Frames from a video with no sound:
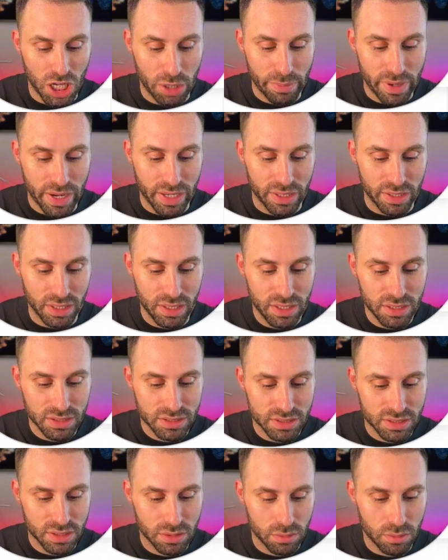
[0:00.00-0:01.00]
IDs.
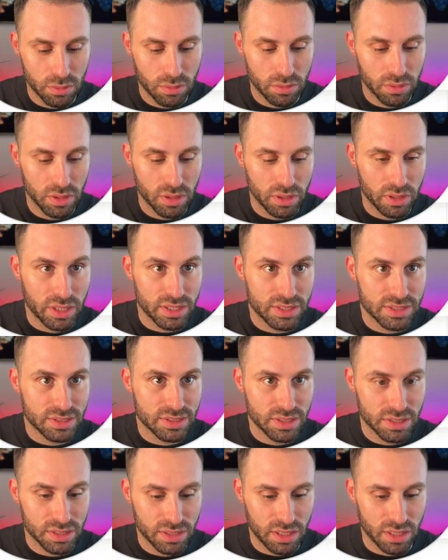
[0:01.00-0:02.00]
So let's
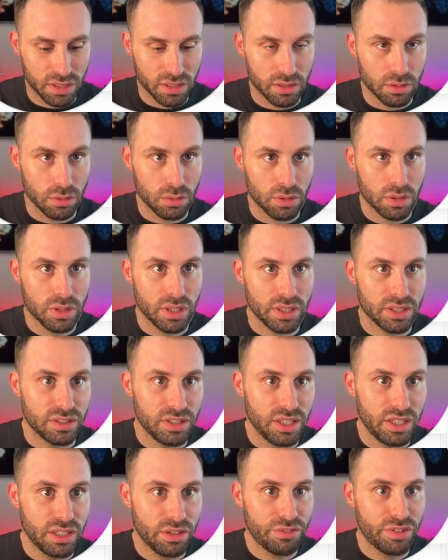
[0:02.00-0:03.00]
take a look at the
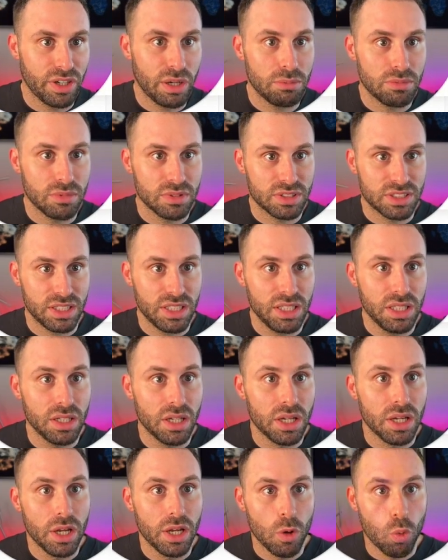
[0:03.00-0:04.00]
data frame. See,
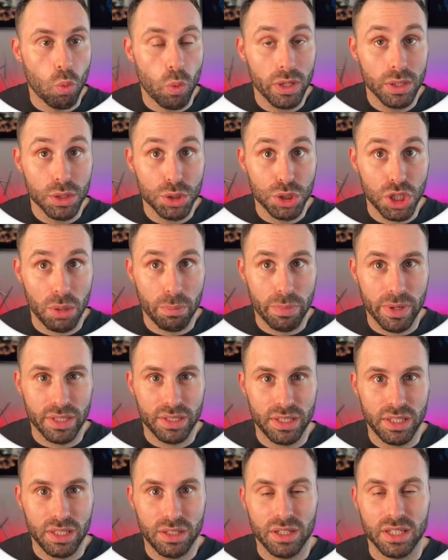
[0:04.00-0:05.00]
one shape ID,
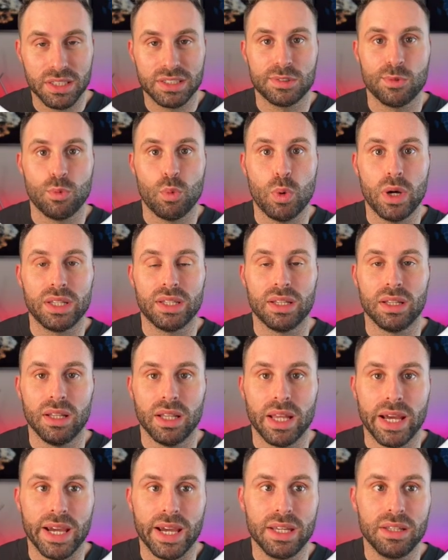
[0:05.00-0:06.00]
that's one
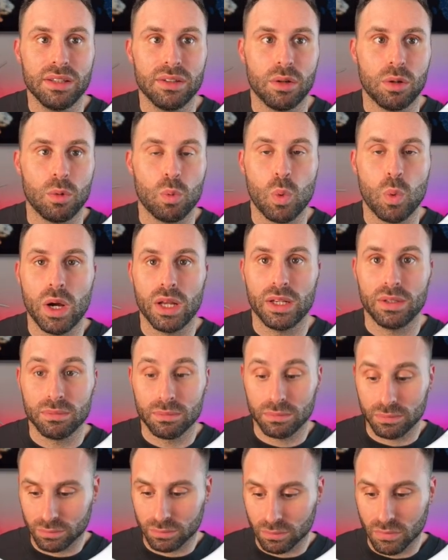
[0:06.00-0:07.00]
line or one
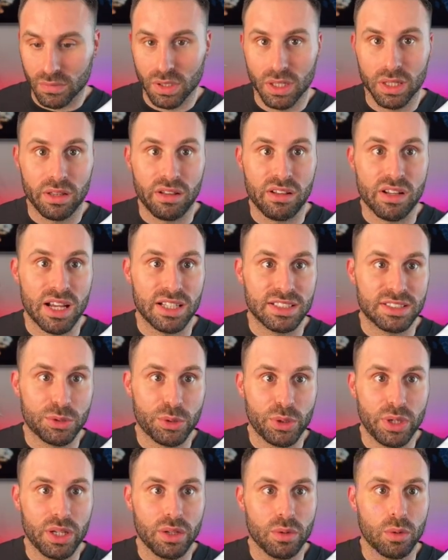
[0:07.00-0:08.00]
line
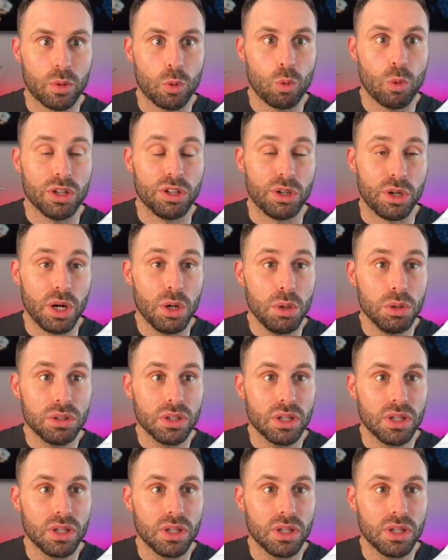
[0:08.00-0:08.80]
string or one route,